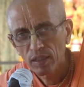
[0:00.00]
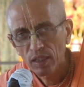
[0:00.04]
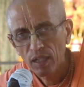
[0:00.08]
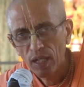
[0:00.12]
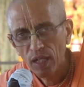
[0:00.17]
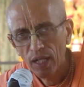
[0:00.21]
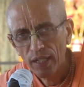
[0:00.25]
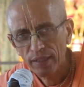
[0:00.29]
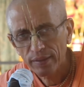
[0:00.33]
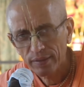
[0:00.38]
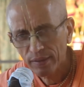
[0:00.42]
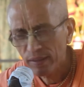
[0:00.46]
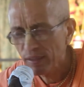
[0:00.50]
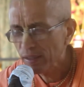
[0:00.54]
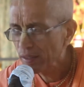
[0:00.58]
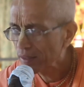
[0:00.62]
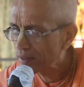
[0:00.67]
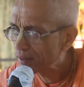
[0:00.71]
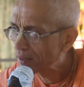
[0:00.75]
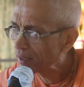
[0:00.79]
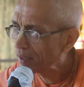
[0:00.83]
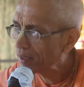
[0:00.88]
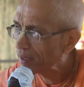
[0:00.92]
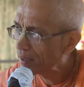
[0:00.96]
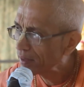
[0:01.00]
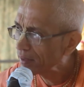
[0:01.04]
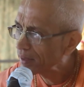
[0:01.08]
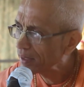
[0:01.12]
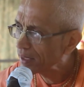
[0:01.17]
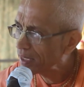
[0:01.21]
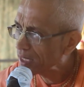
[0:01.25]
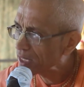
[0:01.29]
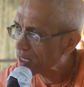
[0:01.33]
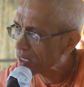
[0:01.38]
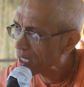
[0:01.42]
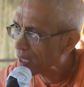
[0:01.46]
I think
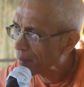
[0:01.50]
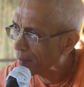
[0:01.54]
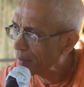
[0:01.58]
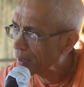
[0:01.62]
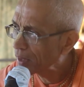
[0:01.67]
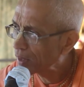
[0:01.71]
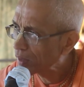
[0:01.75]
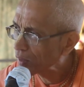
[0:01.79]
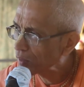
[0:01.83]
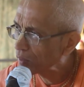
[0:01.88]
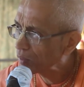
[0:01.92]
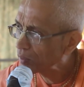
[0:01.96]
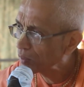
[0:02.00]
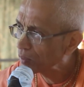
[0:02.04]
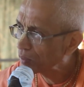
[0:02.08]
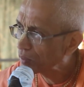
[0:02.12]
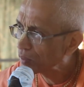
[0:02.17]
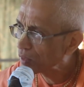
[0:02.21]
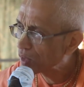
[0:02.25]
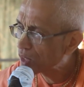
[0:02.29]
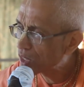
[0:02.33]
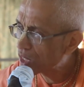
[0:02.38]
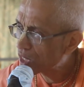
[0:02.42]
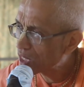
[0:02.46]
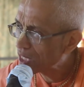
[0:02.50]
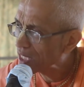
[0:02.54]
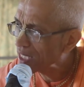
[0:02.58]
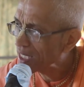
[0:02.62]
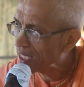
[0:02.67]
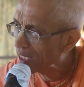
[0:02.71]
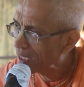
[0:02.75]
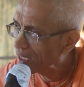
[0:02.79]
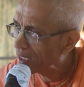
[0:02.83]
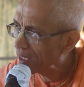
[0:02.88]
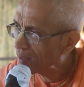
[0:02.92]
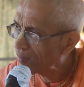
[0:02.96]
he is able to
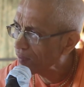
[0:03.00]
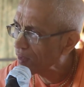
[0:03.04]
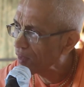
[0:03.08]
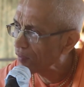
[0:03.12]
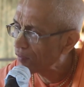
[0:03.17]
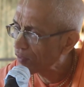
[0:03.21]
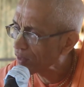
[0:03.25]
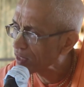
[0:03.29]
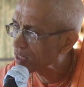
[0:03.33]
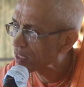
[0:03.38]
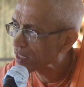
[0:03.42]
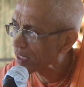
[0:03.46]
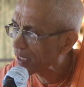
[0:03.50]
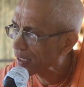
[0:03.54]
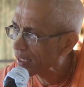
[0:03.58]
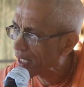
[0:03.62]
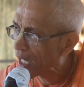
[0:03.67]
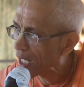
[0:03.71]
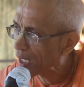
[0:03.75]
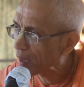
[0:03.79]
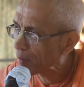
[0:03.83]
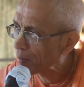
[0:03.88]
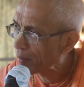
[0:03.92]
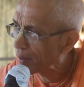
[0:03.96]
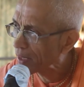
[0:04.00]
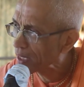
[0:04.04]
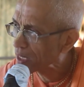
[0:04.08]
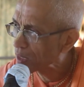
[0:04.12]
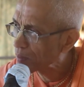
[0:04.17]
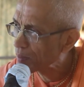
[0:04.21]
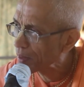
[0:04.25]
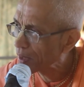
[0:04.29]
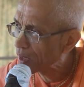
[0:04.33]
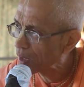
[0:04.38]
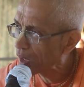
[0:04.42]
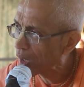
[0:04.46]
see even if it is in a dark place,
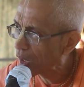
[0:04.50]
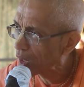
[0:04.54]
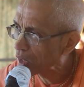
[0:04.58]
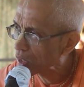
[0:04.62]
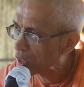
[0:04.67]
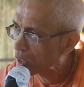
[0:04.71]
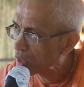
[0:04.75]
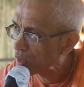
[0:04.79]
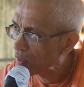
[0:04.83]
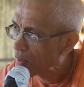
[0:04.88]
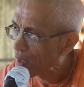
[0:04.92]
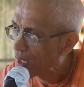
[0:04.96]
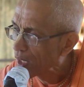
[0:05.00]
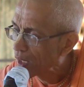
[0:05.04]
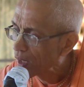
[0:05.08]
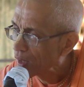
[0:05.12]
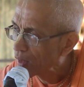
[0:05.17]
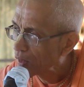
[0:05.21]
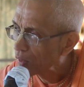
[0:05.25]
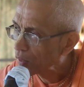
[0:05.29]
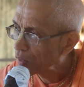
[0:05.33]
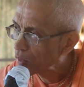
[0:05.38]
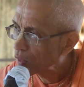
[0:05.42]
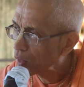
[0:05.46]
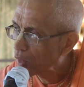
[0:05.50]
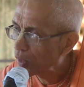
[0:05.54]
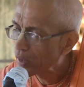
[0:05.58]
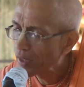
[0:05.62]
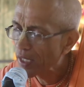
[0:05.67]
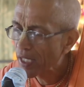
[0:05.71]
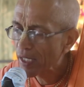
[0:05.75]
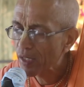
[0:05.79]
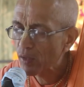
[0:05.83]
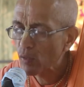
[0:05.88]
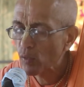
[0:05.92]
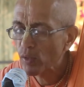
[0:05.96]
because you are
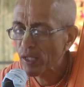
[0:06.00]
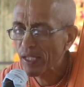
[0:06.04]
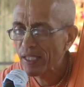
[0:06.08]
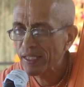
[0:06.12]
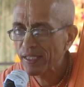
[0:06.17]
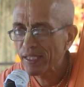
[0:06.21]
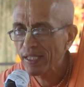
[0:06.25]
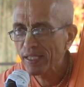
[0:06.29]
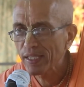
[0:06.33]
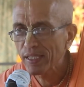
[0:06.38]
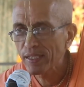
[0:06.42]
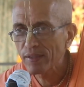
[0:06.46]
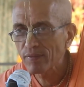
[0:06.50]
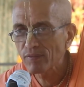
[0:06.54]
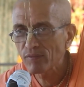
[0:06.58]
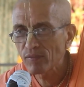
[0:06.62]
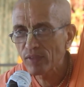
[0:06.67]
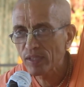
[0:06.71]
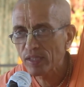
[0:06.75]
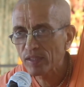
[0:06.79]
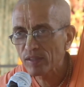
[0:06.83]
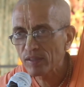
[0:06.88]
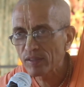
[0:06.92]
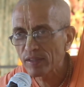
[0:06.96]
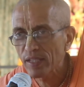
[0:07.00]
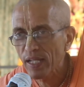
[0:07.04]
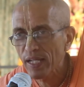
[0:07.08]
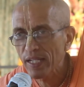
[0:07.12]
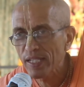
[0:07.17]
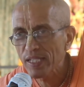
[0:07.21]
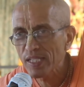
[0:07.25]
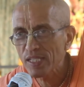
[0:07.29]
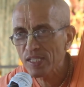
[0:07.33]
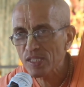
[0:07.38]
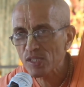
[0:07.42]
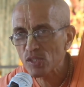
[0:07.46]
decorating him with
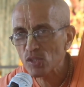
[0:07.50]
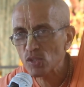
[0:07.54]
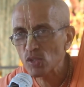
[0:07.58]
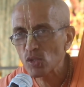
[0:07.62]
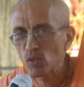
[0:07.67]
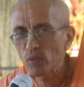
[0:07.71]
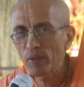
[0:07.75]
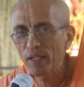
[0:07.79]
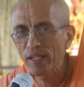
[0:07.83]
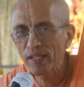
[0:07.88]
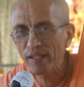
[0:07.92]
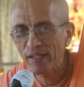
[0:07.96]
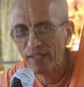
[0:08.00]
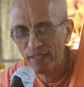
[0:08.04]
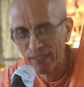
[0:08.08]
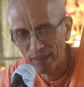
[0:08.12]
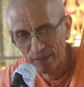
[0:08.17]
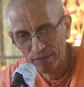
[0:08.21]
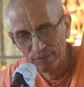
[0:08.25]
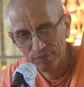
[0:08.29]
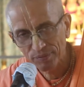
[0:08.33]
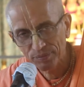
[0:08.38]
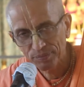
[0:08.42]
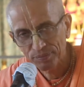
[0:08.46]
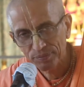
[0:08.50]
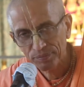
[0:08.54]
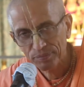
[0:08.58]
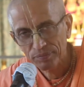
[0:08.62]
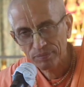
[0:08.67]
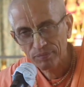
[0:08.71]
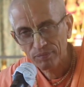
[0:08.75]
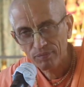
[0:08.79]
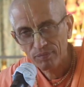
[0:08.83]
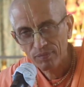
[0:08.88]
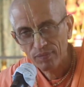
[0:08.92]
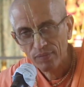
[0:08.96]
nice jewelry.
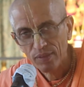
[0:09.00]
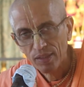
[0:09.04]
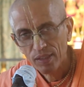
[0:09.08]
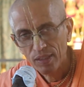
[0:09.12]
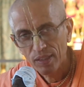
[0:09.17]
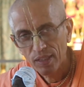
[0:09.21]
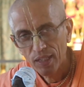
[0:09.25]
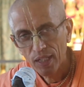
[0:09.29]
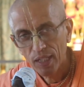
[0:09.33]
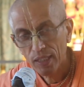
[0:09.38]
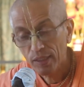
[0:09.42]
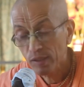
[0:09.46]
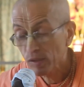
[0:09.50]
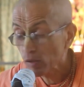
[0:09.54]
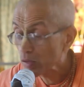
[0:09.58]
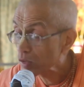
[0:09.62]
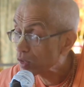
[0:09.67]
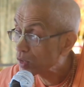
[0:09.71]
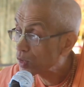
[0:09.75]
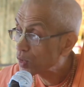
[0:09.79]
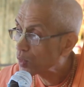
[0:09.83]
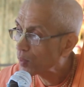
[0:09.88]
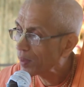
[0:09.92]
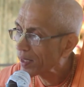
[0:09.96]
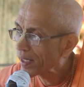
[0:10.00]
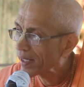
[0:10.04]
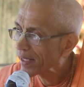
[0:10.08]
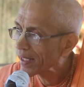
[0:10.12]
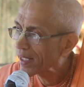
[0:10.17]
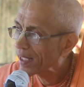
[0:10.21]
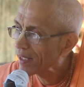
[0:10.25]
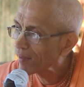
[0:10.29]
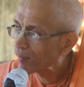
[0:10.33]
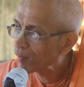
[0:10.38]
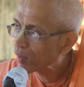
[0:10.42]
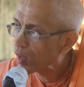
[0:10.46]
And those jewelry
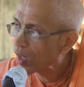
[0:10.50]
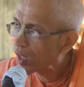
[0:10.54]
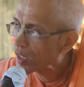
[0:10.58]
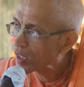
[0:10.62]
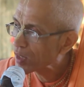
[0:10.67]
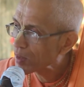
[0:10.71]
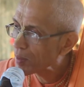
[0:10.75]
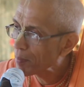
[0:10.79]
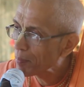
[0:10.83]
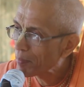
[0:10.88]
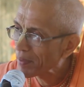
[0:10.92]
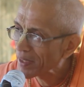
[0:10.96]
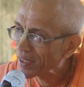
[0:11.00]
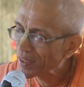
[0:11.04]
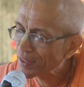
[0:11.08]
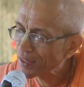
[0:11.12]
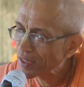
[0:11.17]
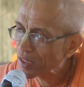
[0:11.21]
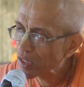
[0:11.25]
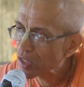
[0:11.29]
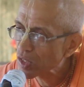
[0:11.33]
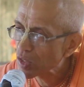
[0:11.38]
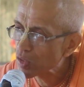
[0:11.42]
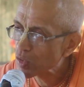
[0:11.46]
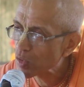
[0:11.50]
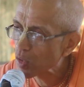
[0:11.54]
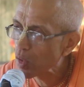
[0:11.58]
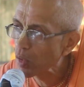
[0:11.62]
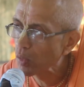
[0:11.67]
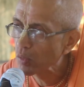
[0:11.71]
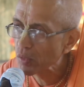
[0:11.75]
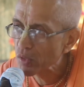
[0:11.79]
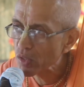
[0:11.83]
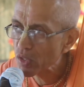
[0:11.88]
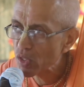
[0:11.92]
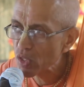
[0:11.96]
have got from precious
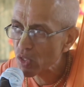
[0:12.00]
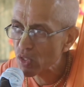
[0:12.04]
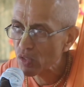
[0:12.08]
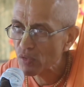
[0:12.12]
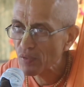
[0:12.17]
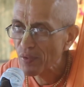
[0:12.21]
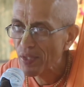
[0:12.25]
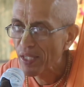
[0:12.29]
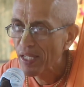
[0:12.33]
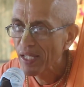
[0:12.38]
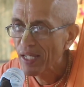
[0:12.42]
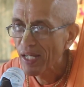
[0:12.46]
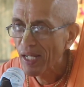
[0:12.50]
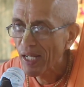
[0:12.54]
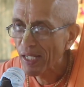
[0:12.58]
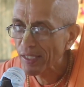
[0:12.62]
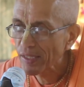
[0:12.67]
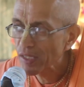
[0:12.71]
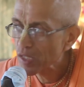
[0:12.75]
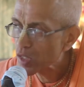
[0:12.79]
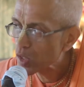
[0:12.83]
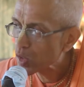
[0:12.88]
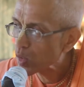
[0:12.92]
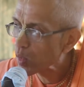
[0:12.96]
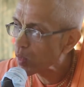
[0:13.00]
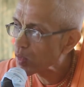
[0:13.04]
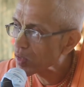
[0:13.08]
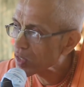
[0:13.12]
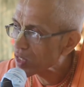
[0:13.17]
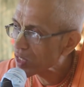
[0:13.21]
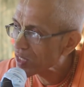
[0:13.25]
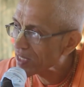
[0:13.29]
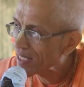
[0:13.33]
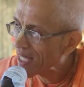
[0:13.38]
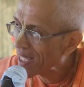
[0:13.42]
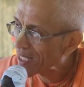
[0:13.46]
stones. And the
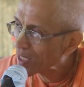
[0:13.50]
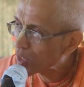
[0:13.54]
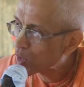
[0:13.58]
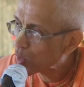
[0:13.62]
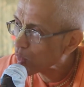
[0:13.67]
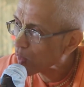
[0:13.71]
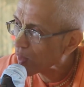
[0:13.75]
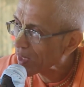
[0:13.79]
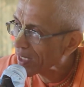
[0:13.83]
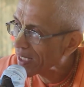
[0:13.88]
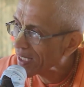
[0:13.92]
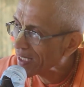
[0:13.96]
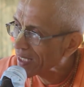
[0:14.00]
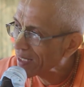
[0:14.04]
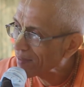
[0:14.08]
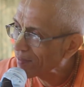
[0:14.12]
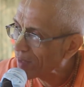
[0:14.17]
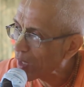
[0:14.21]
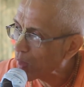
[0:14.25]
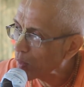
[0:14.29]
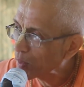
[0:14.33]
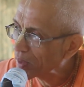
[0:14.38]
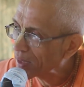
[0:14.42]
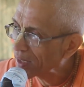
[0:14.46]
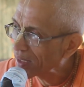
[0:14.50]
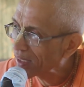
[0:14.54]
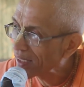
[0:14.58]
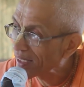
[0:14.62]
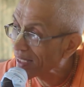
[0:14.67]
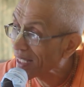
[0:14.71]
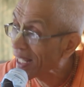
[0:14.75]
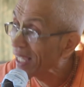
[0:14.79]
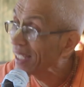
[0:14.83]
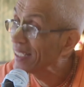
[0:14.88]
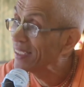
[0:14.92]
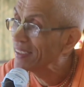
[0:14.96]
stones naturally give out
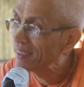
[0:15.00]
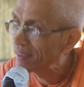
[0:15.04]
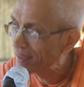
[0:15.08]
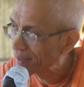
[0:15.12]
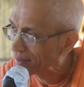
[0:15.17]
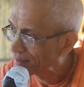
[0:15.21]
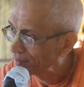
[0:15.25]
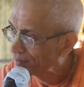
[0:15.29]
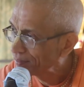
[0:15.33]
light.